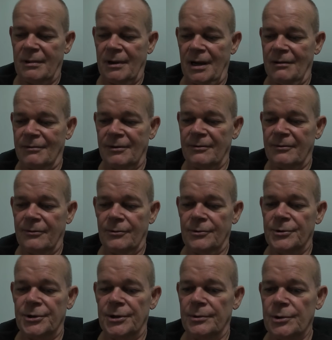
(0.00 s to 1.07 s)
having
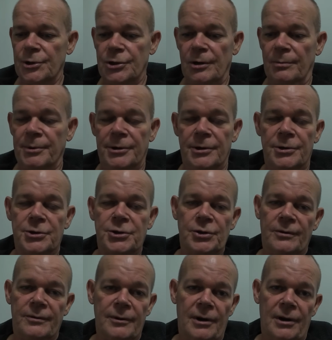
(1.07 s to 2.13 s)
fun doing shopping and
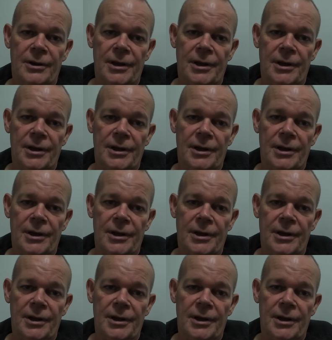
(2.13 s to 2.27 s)
stuff like